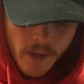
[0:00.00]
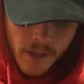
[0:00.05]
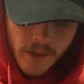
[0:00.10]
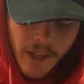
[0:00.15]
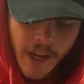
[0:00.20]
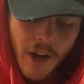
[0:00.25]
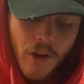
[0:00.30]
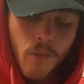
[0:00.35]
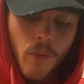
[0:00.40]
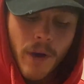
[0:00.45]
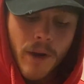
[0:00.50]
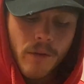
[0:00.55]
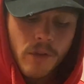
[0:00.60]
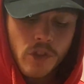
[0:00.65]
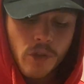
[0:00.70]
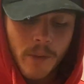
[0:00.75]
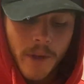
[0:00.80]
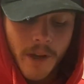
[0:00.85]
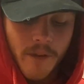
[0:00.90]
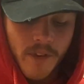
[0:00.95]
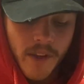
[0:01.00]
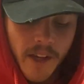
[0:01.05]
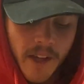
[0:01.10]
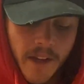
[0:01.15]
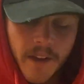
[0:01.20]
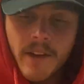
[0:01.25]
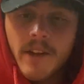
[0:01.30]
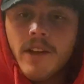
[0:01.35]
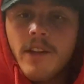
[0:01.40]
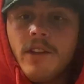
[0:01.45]
Now, what else do we have in
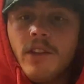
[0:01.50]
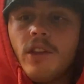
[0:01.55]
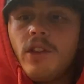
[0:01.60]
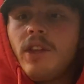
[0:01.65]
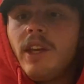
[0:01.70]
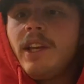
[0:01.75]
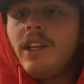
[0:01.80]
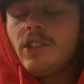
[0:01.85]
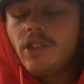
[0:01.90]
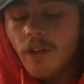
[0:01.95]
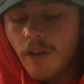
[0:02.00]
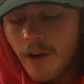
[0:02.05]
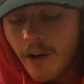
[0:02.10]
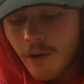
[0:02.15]
here? The things that